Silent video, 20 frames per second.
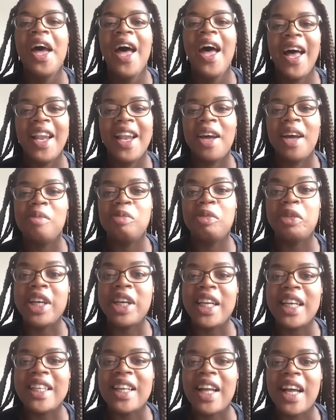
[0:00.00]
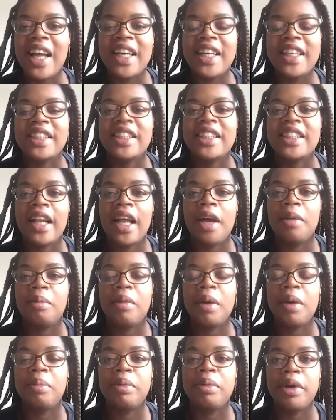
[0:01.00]
And I'm really like into like
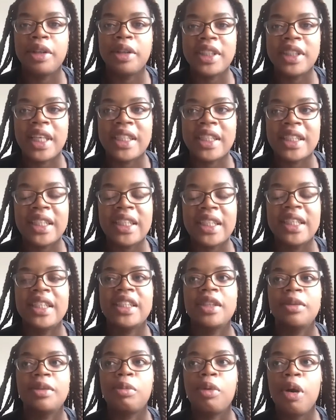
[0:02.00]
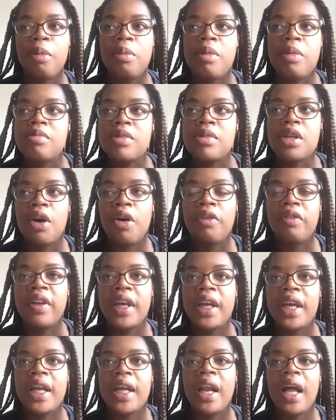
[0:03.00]
my processes and problem
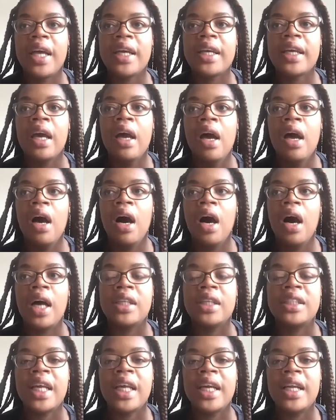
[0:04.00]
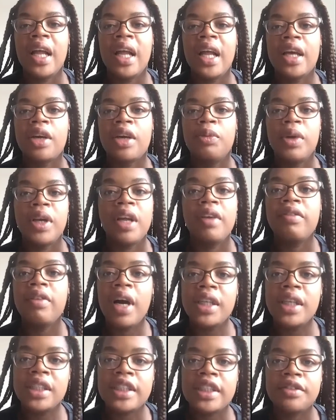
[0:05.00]
solving. And like, I say, like, whenever
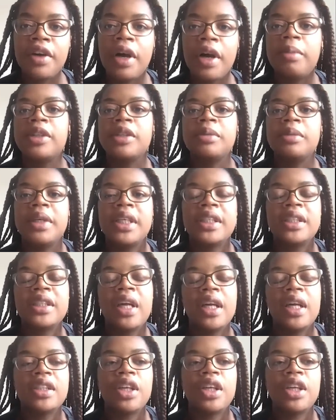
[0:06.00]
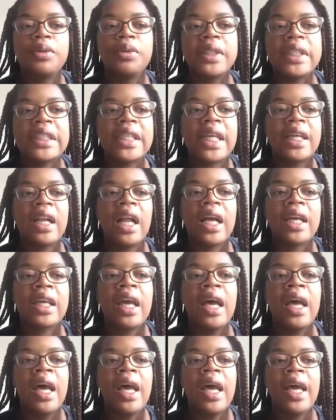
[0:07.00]
I describe cosmetic science, I always say like,
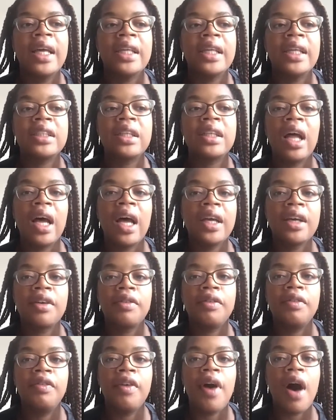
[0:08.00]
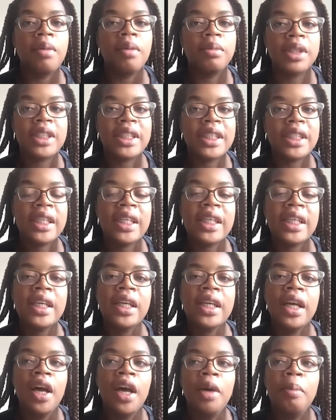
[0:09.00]
it's like
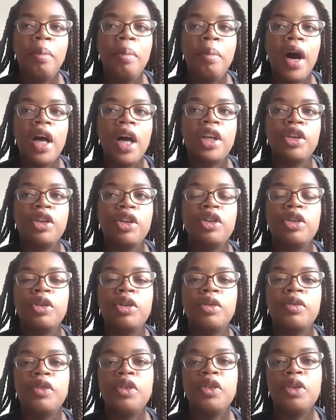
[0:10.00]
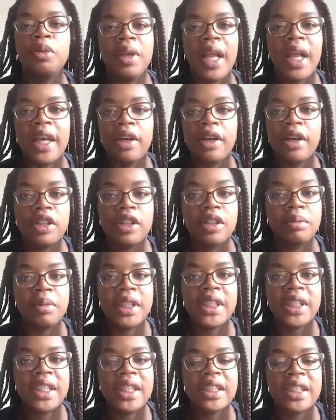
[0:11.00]
pharmacy, but you're formulating
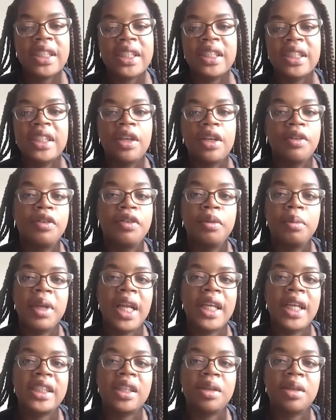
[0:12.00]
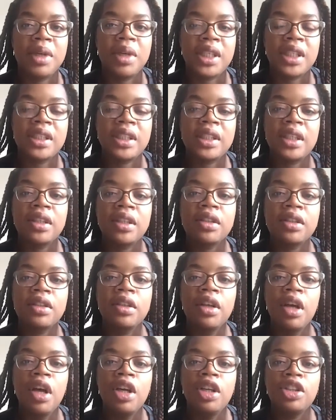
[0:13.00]
cosmetics instead of formulating medicine.
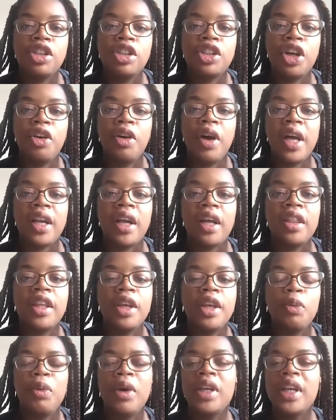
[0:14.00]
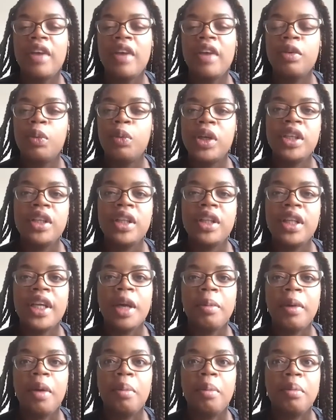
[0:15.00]
So, and I think when you think
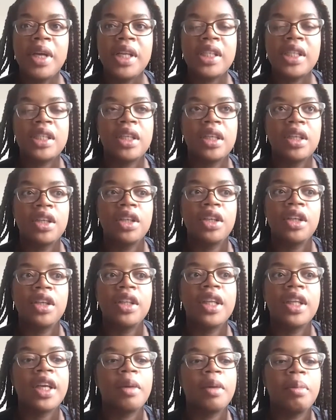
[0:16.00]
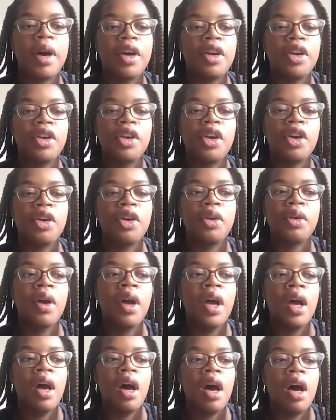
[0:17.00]
about medicine and you think about, you
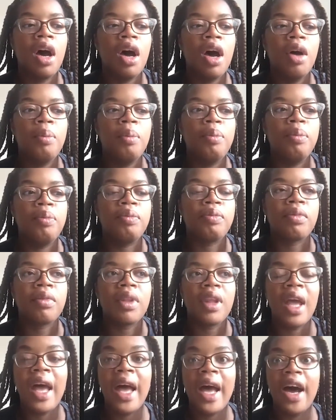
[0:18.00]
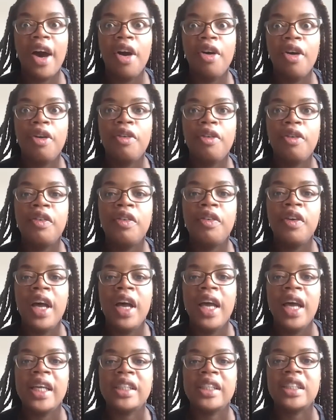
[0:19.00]
know, health,
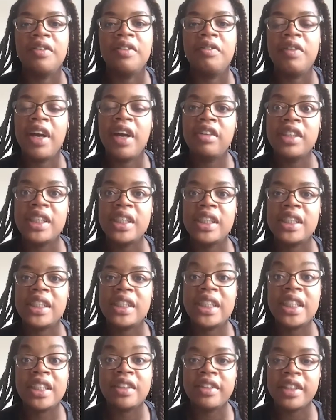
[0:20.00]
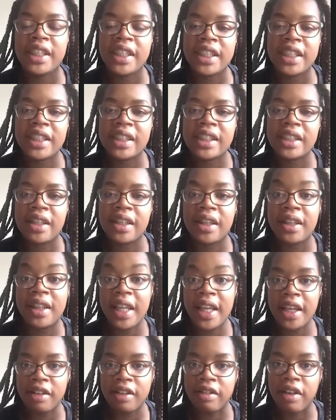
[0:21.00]
it's a very serious
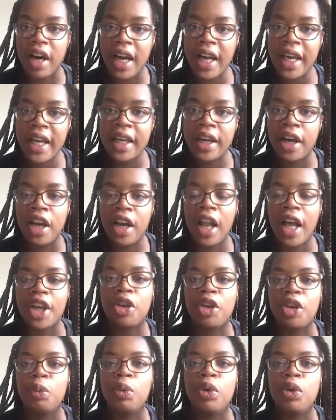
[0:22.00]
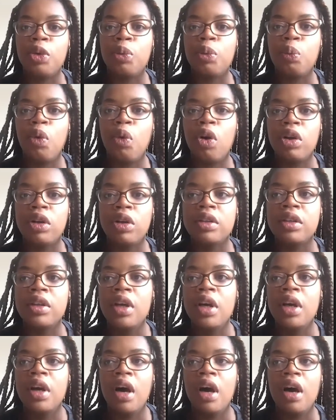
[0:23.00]
thing, right? Like, you wouldn't want
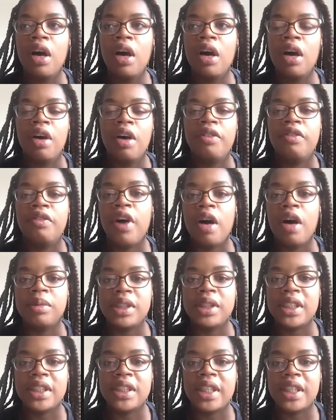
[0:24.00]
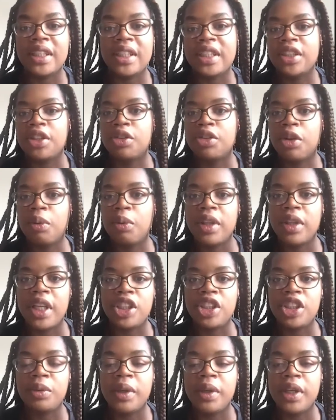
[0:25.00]
a pharmacist that didn't know what they're
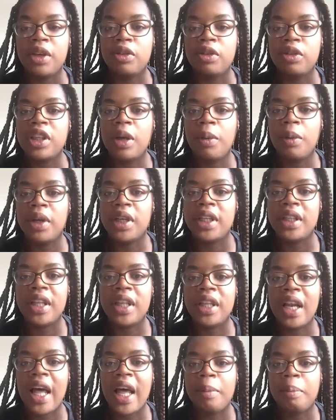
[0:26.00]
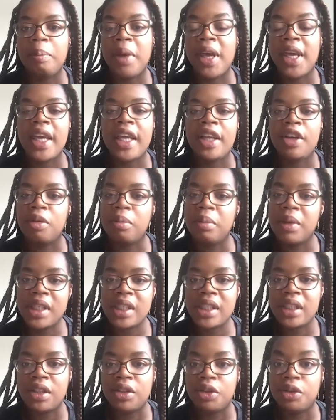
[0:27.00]
doing, or someone in the lab making your
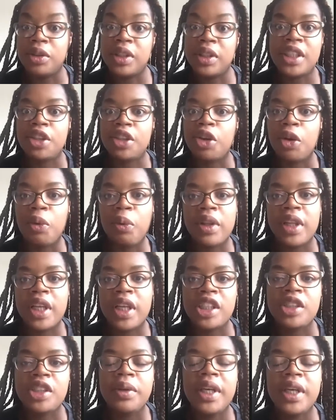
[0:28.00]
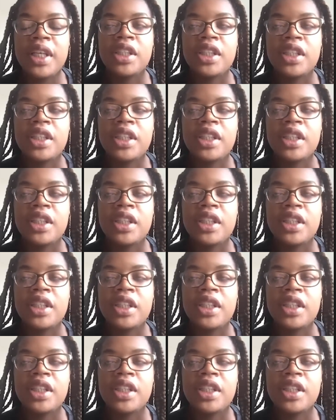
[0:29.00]
medicine who didn't know what they're doing.